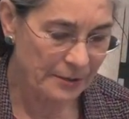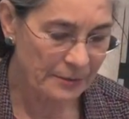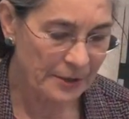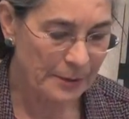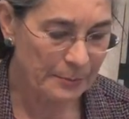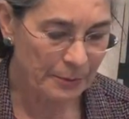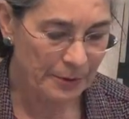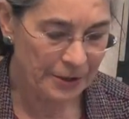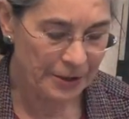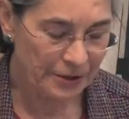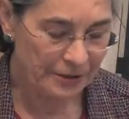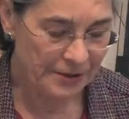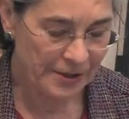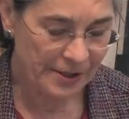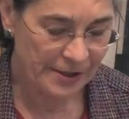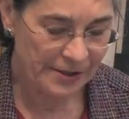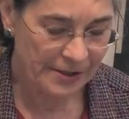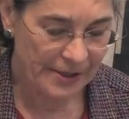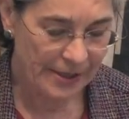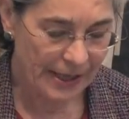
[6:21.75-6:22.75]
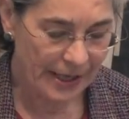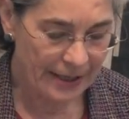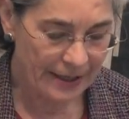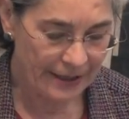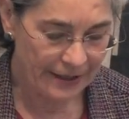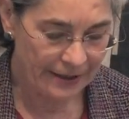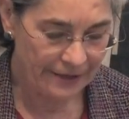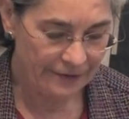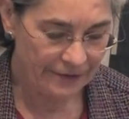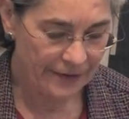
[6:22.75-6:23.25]
reproduces ad
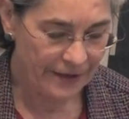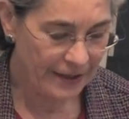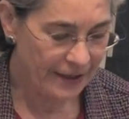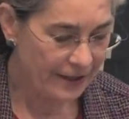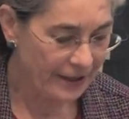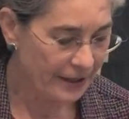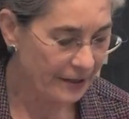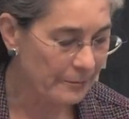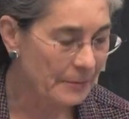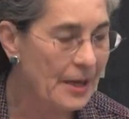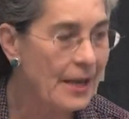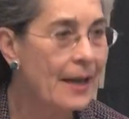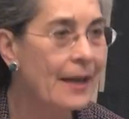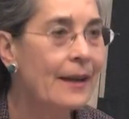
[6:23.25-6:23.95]
infinitum.